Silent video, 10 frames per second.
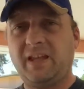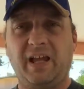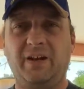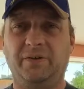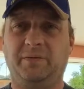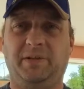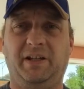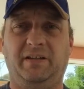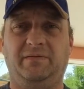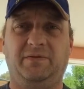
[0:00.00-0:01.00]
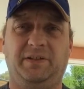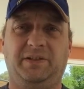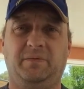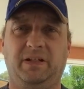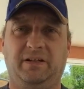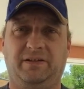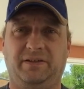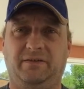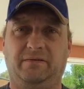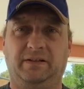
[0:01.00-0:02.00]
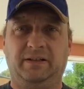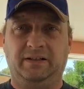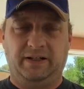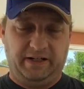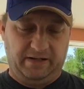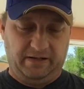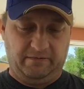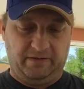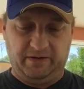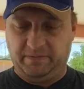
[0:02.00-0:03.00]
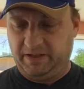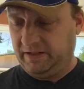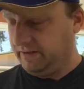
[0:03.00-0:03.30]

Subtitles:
And I only play twice a week, so again, not really a big